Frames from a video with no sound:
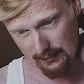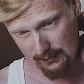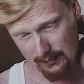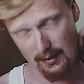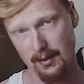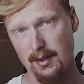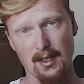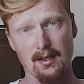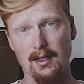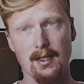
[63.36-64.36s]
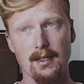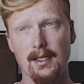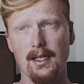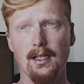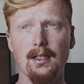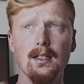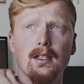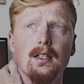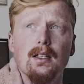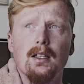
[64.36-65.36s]
such as anxiety,
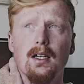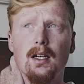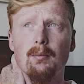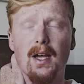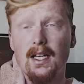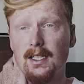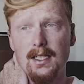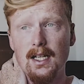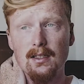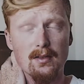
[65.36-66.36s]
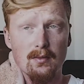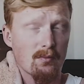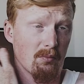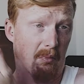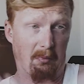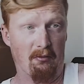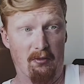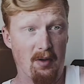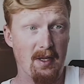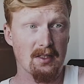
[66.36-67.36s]
panic attacks
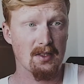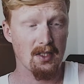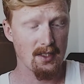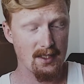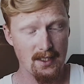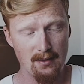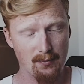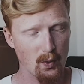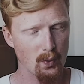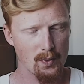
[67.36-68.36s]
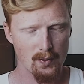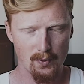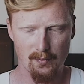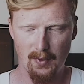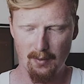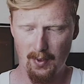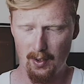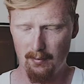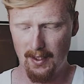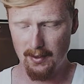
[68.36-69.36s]
from anxiety, all sorts,
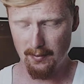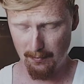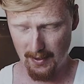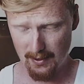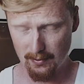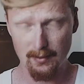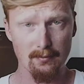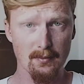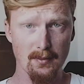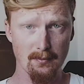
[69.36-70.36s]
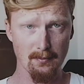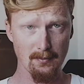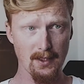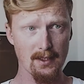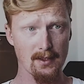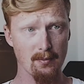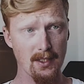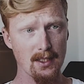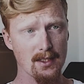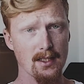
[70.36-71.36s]
bipolar mental
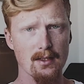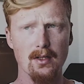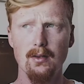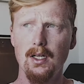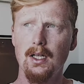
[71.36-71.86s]
instability. So